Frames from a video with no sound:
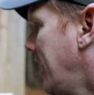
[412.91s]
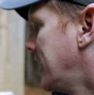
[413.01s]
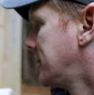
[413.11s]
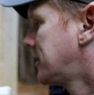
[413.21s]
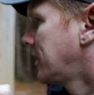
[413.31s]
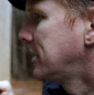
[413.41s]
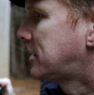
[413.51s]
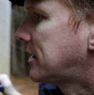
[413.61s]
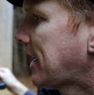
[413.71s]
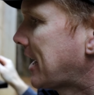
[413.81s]
And
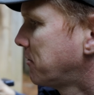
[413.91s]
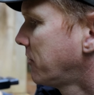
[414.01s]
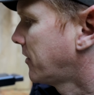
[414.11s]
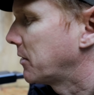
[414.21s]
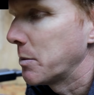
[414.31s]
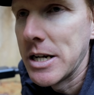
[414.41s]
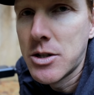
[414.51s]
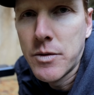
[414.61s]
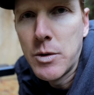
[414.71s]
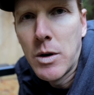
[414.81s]
it's detachable from the
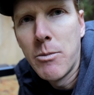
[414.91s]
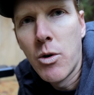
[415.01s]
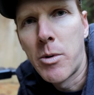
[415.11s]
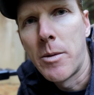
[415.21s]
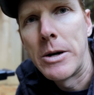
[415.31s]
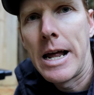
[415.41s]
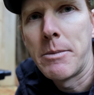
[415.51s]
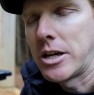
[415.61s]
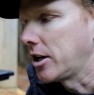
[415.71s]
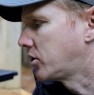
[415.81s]
base, so if you want a more permanent
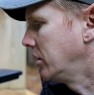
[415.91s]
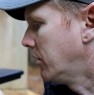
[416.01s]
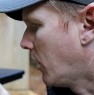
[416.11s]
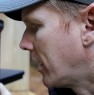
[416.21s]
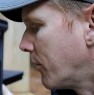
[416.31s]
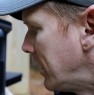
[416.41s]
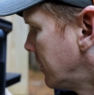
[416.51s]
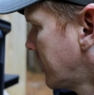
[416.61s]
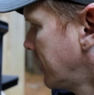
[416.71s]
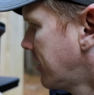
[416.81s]
application, you don't want
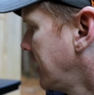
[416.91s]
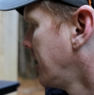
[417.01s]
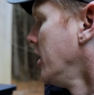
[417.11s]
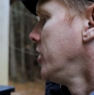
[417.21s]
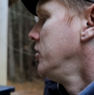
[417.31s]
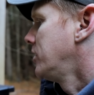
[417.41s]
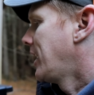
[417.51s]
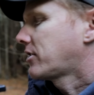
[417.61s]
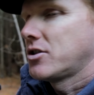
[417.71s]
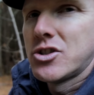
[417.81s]
wheels on the thing, you
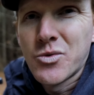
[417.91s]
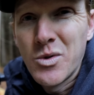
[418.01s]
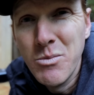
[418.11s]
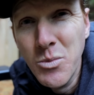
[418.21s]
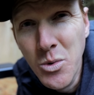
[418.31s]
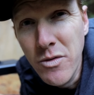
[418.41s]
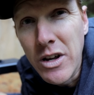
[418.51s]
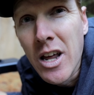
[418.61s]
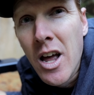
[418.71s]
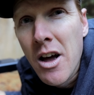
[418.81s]
can actually just remove
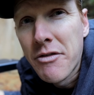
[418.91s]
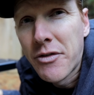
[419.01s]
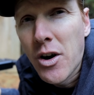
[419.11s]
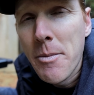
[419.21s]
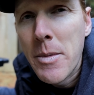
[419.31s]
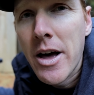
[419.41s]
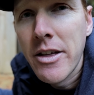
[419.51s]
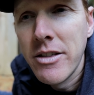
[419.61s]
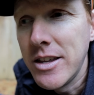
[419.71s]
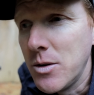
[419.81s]
it from
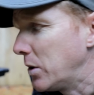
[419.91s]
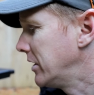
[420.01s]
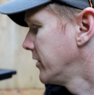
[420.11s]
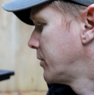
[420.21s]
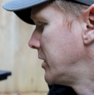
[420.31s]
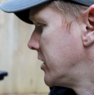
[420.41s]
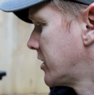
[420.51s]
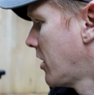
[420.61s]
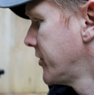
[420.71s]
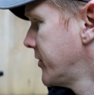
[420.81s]
the wheels, which
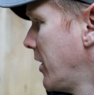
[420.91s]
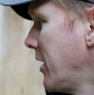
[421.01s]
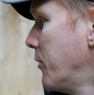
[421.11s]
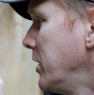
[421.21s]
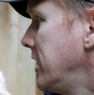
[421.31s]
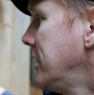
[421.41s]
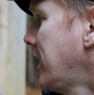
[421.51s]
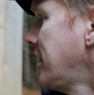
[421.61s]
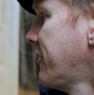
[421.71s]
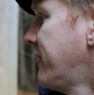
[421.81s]
is also a really
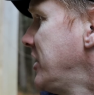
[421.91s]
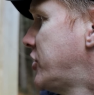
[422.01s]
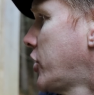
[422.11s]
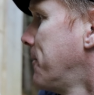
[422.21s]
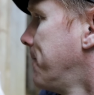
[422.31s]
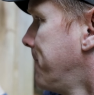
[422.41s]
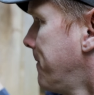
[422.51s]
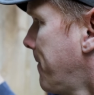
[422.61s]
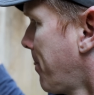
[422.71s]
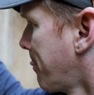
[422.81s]
nice feature.
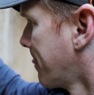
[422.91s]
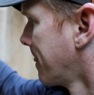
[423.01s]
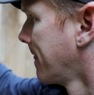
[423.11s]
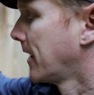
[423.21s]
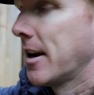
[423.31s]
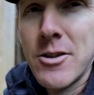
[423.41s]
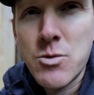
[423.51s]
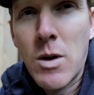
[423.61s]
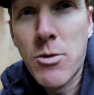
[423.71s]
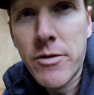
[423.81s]
And
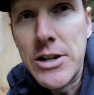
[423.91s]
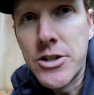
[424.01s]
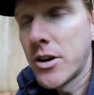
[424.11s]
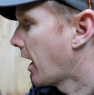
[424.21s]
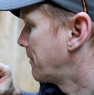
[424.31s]
there's one more feature.